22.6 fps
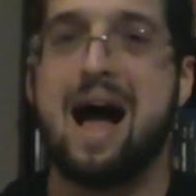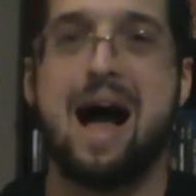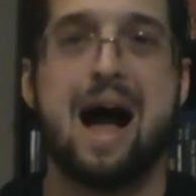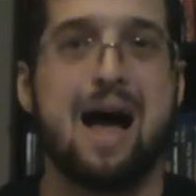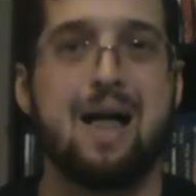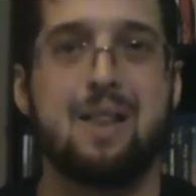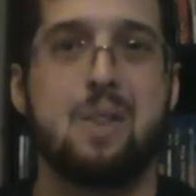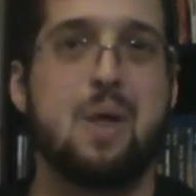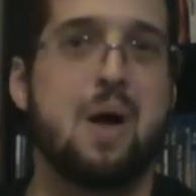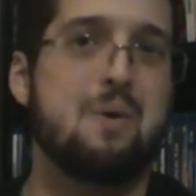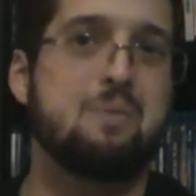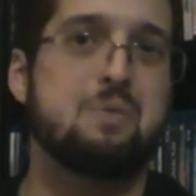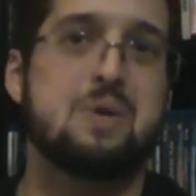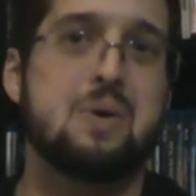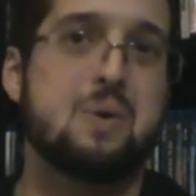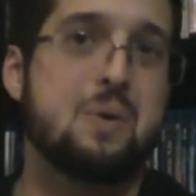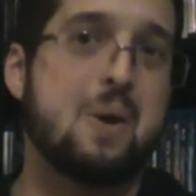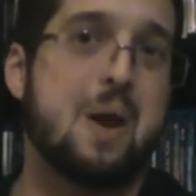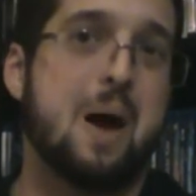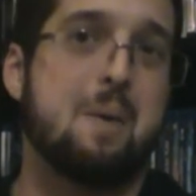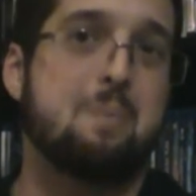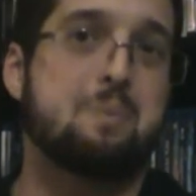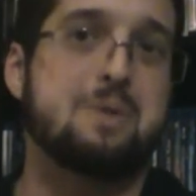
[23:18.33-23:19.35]
I love doing
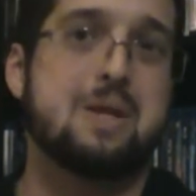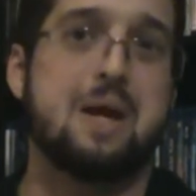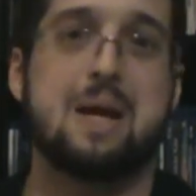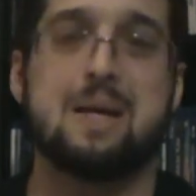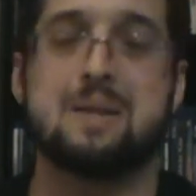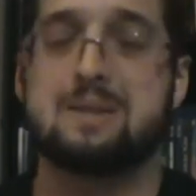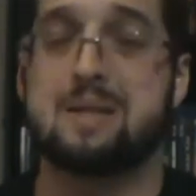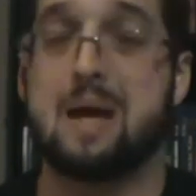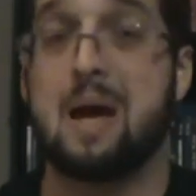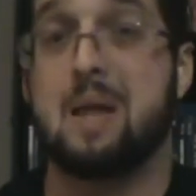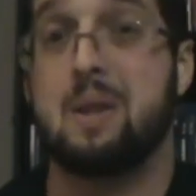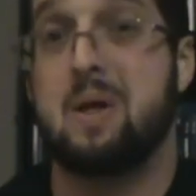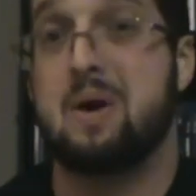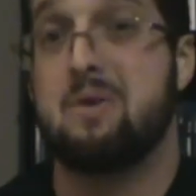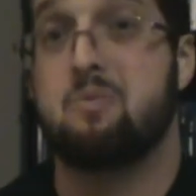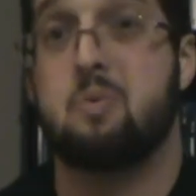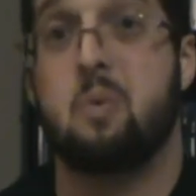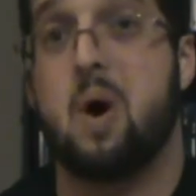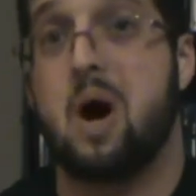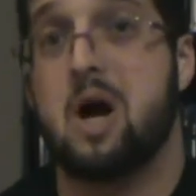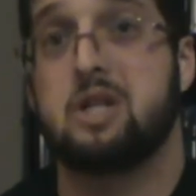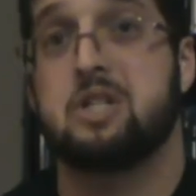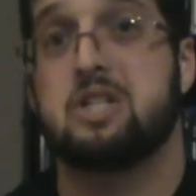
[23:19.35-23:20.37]
updates. I love
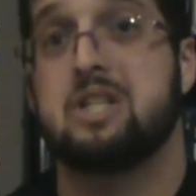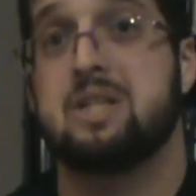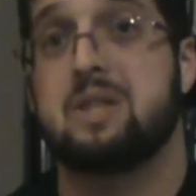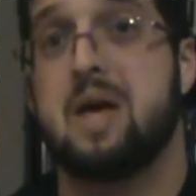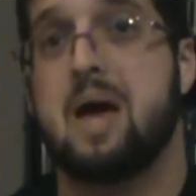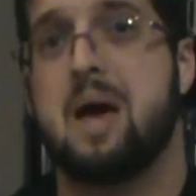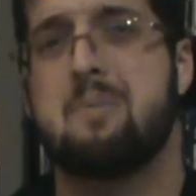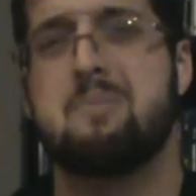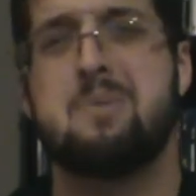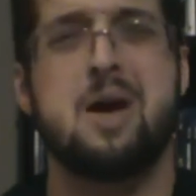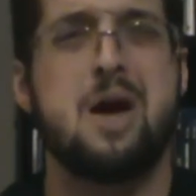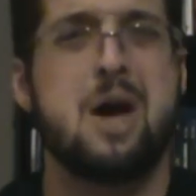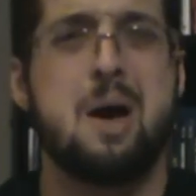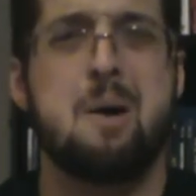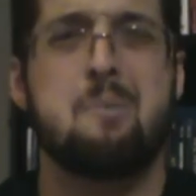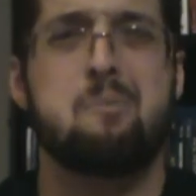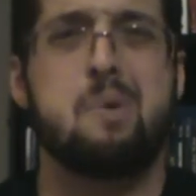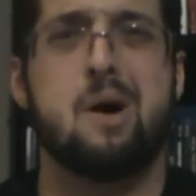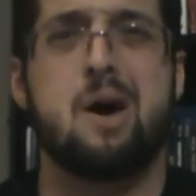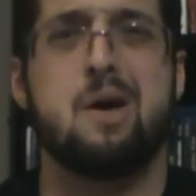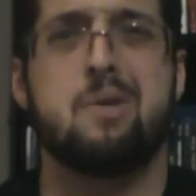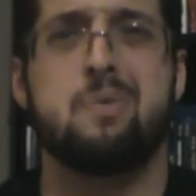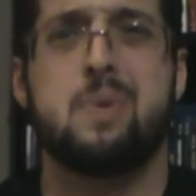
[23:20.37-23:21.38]
watching them,
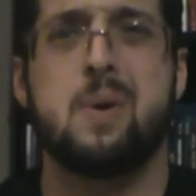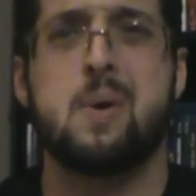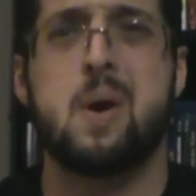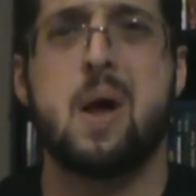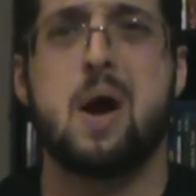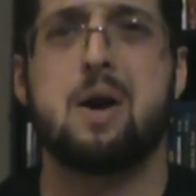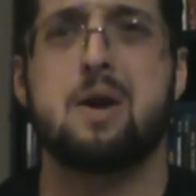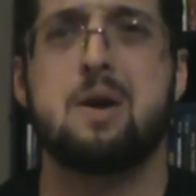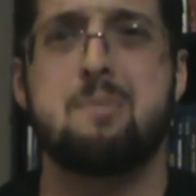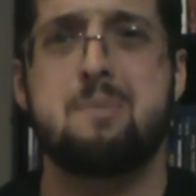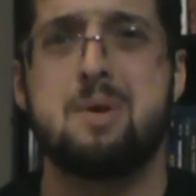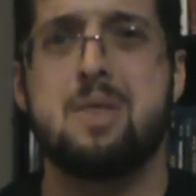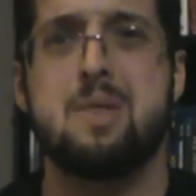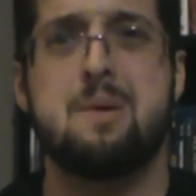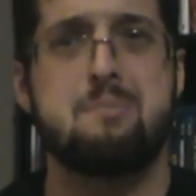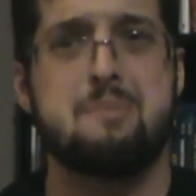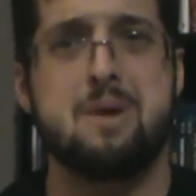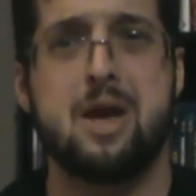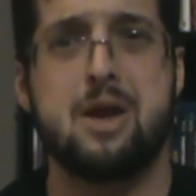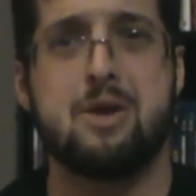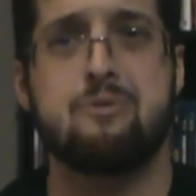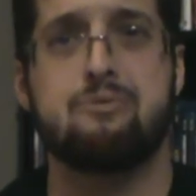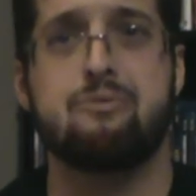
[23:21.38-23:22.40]
but they're not going to be the
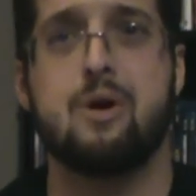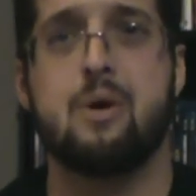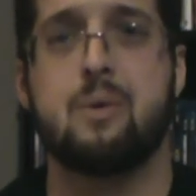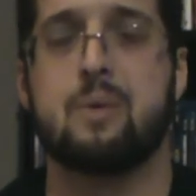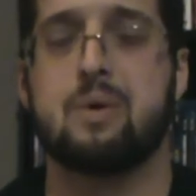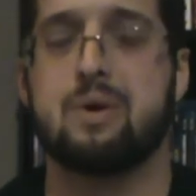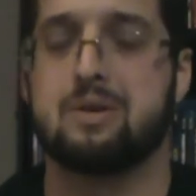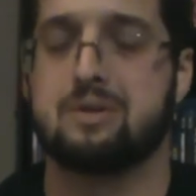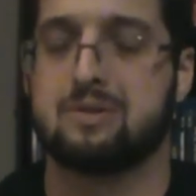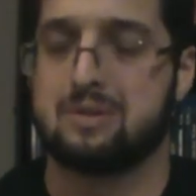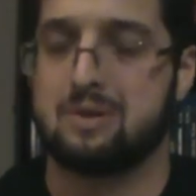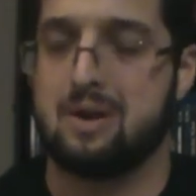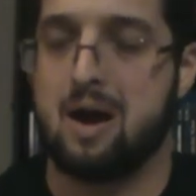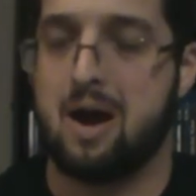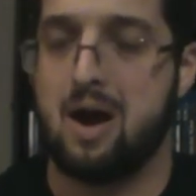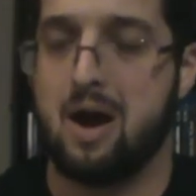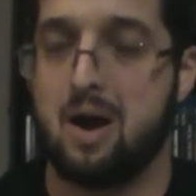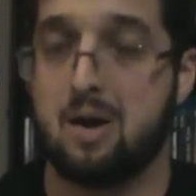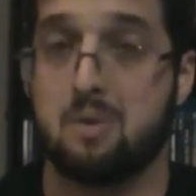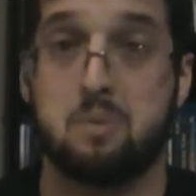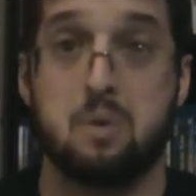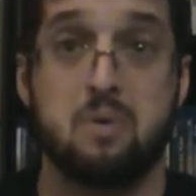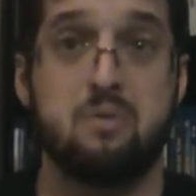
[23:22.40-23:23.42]
main focus.
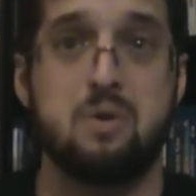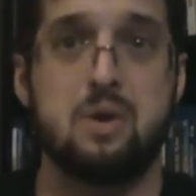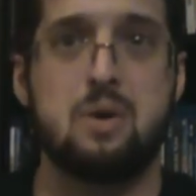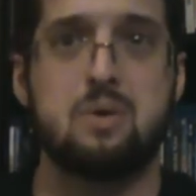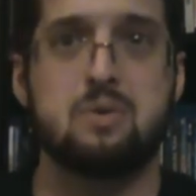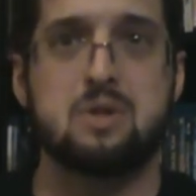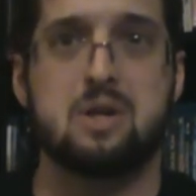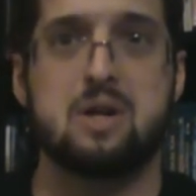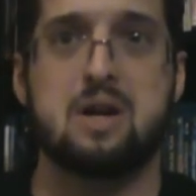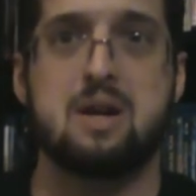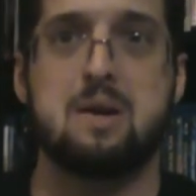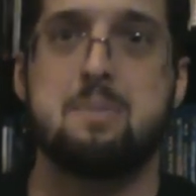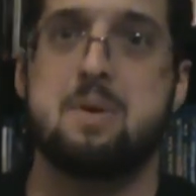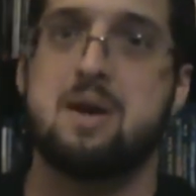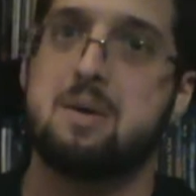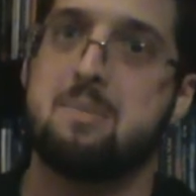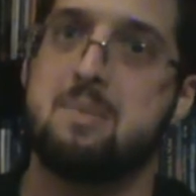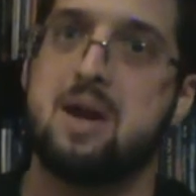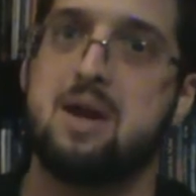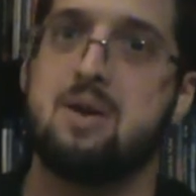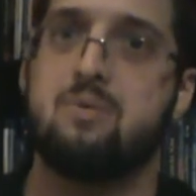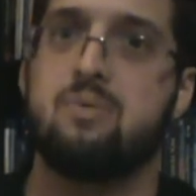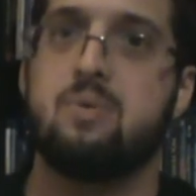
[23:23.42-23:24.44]
Reviews are going to be a
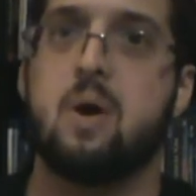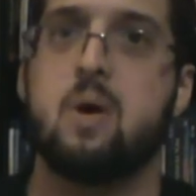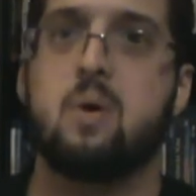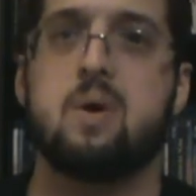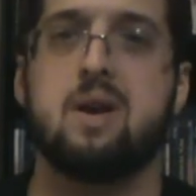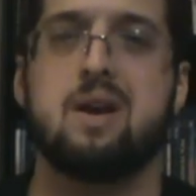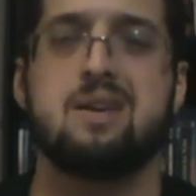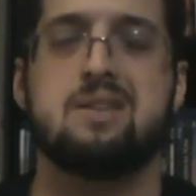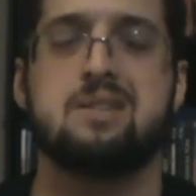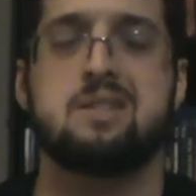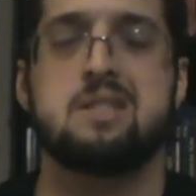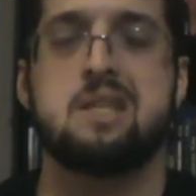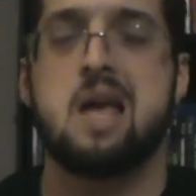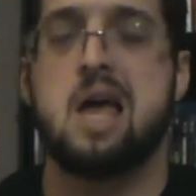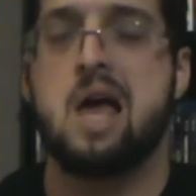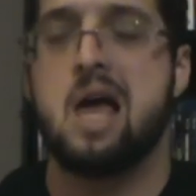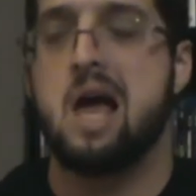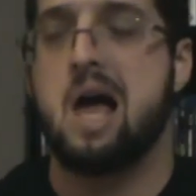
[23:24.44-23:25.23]
main focus.